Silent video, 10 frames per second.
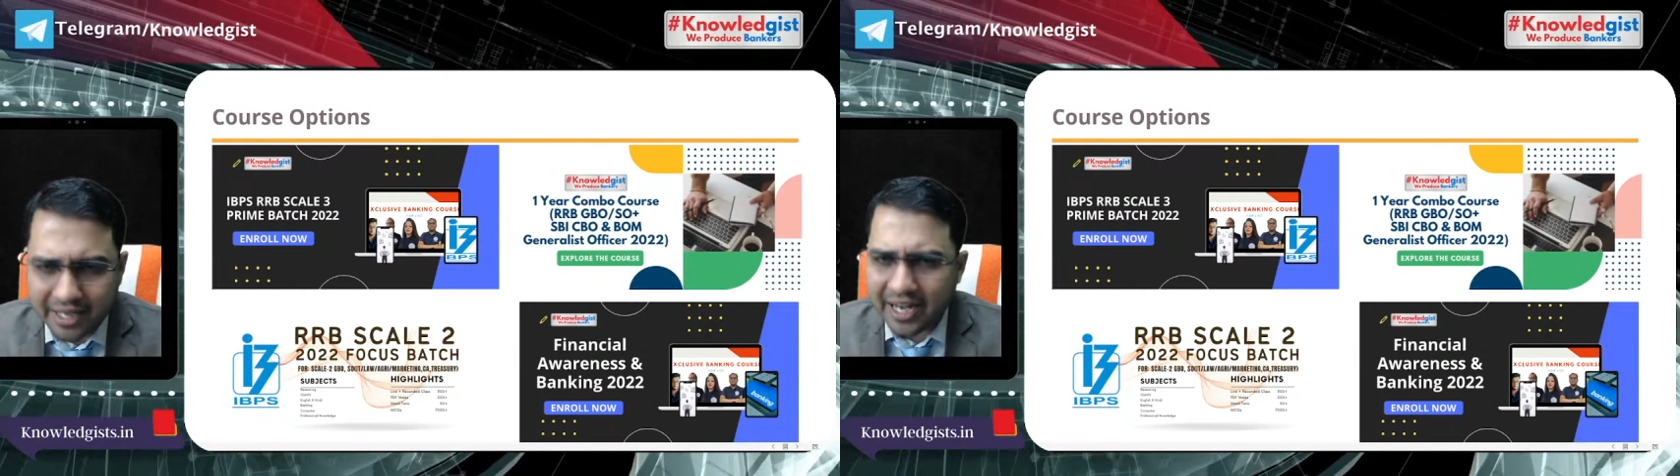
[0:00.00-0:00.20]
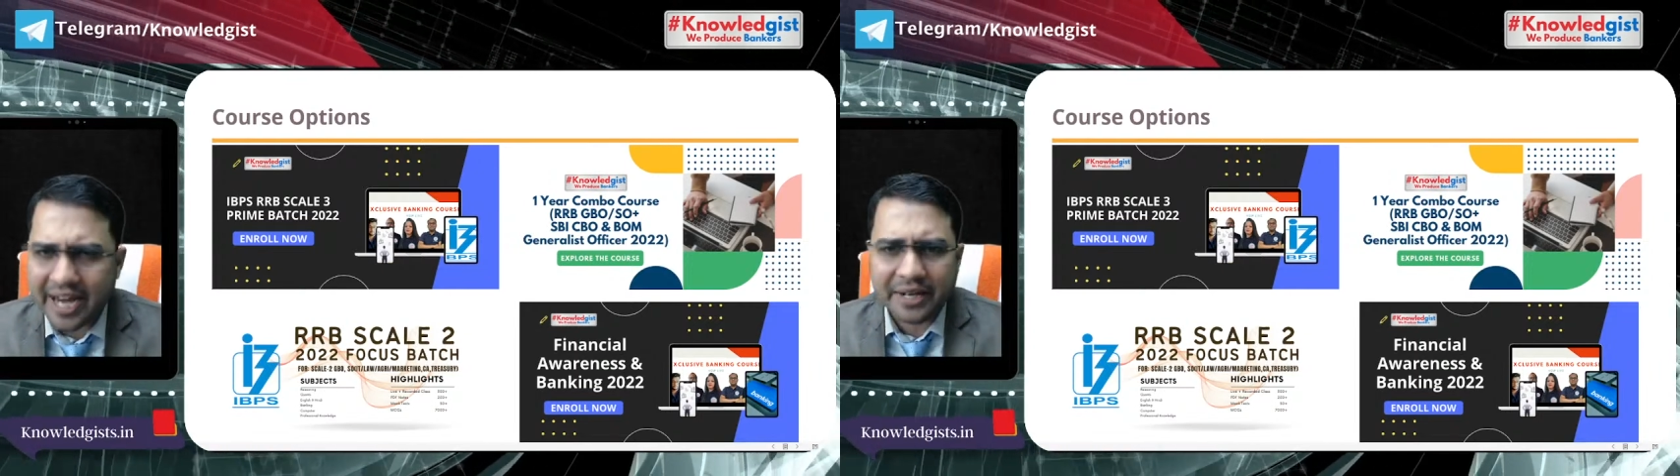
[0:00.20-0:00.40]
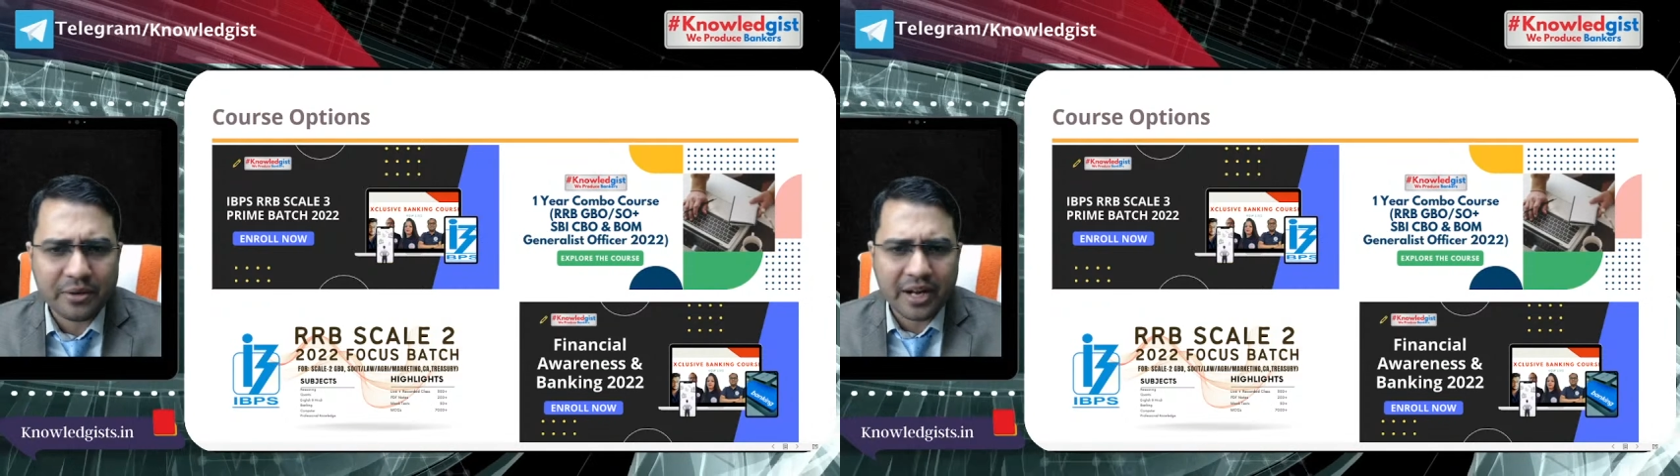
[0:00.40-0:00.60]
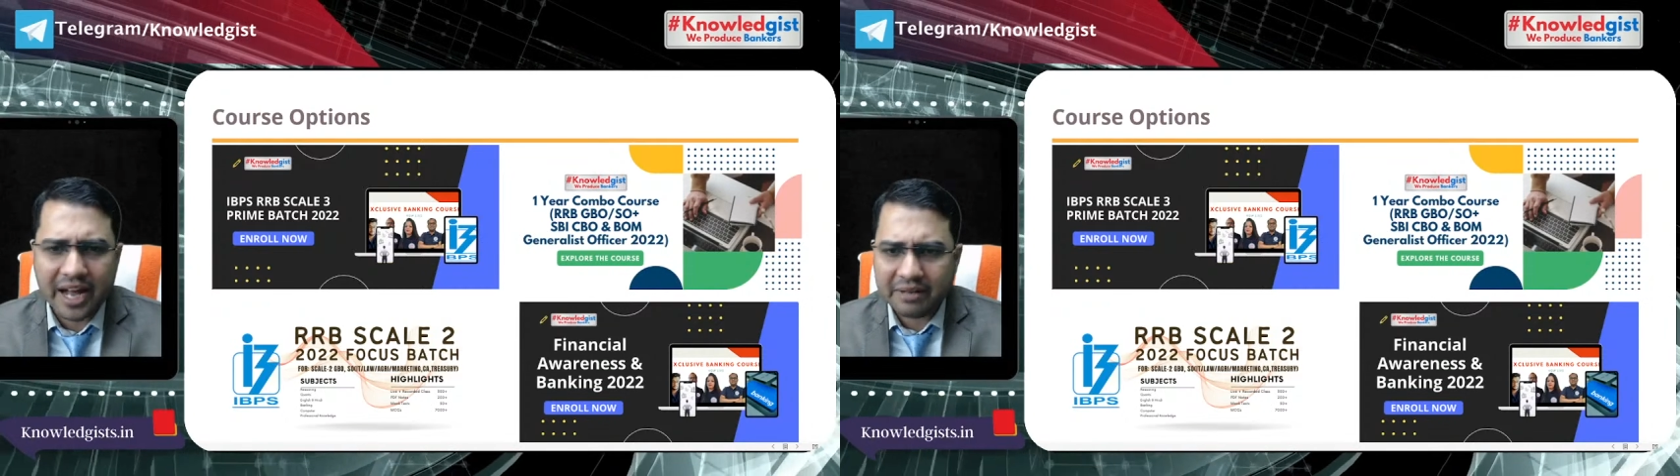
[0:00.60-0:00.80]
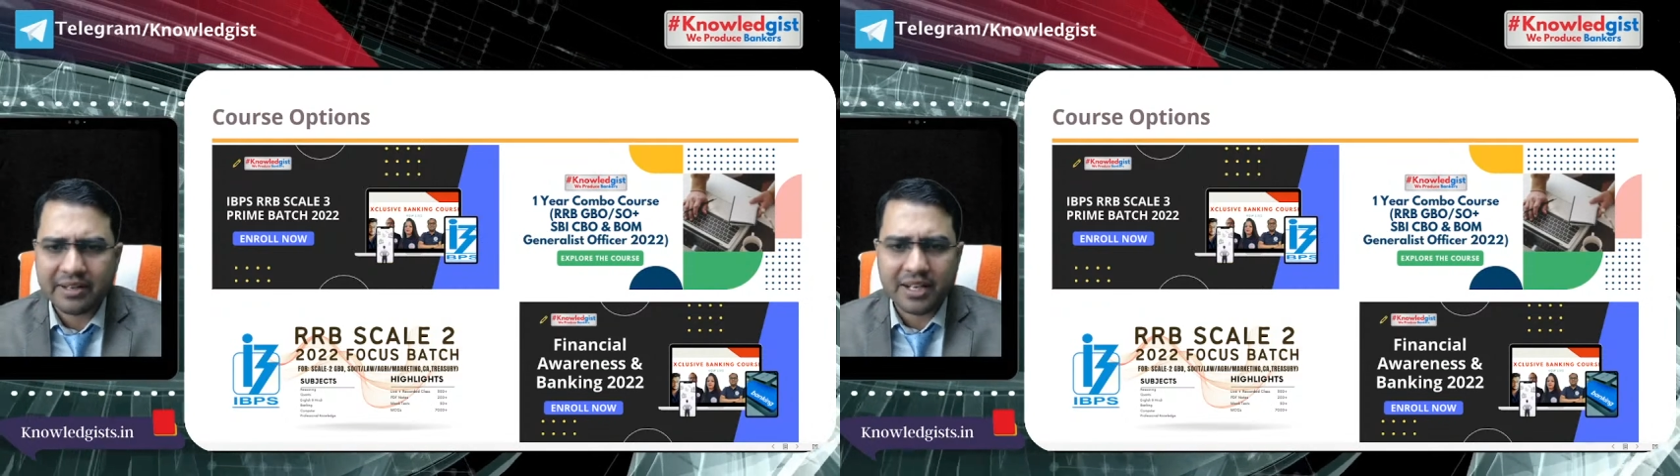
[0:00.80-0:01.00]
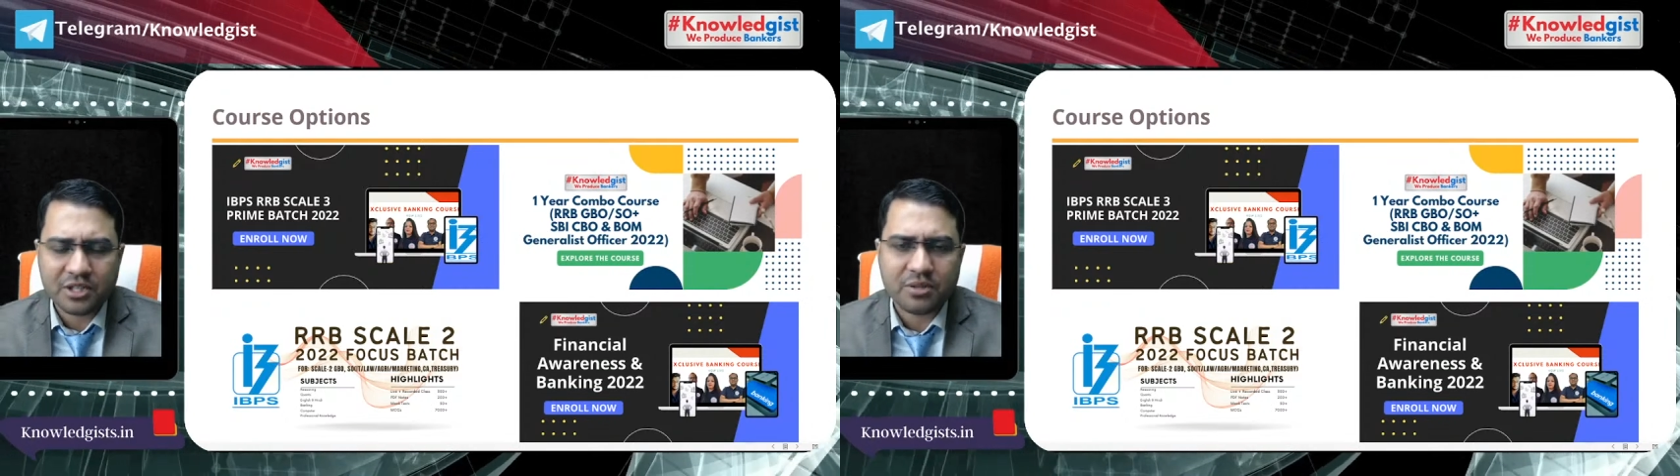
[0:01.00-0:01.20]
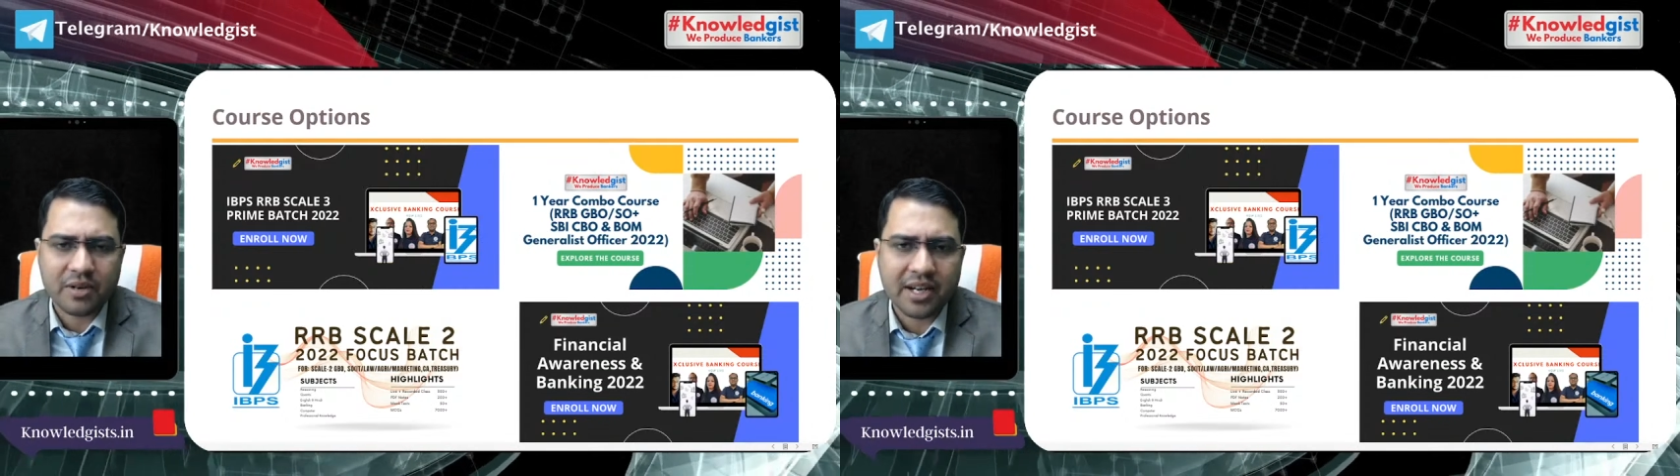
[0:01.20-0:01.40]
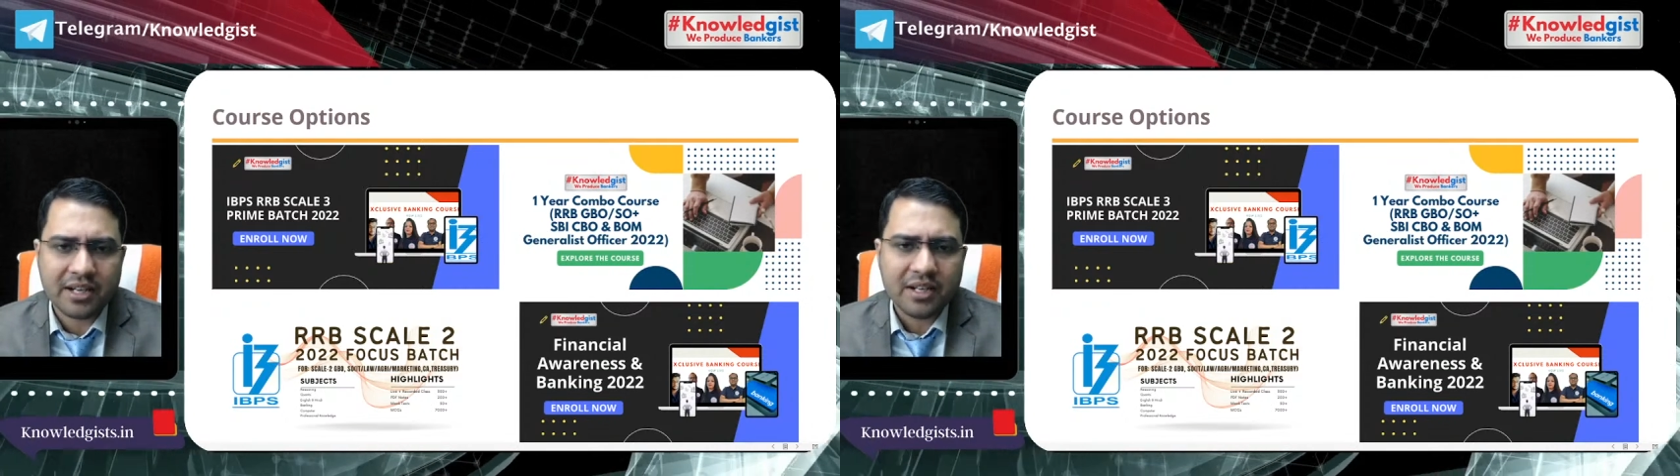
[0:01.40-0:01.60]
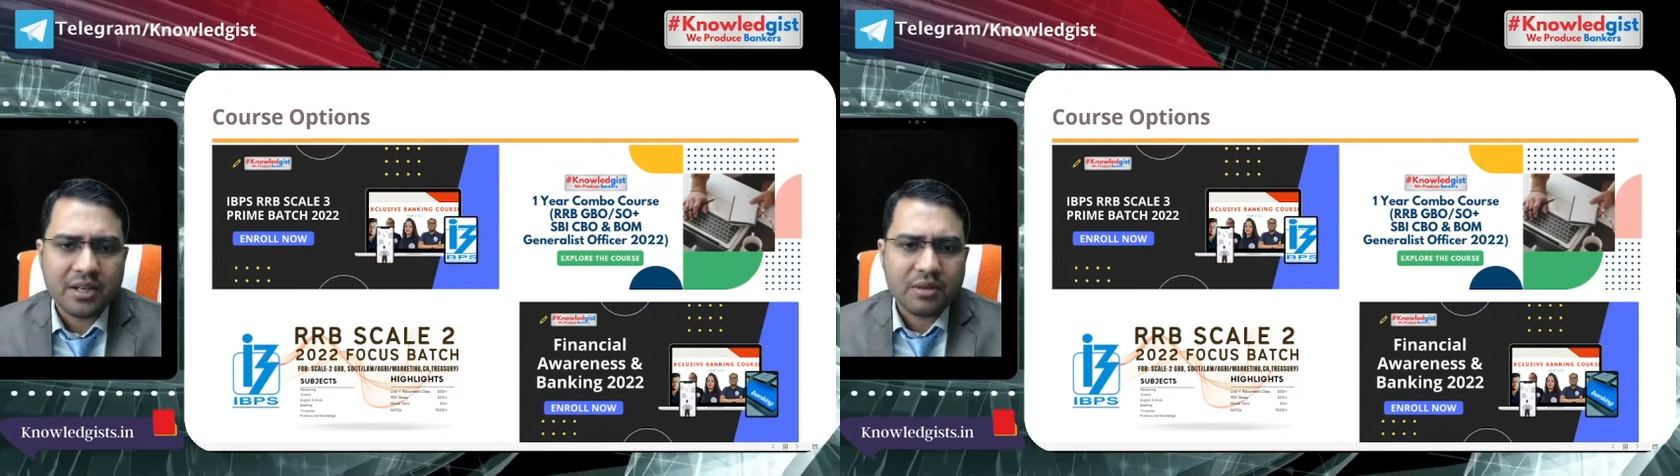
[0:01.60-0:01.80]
And I don't have any student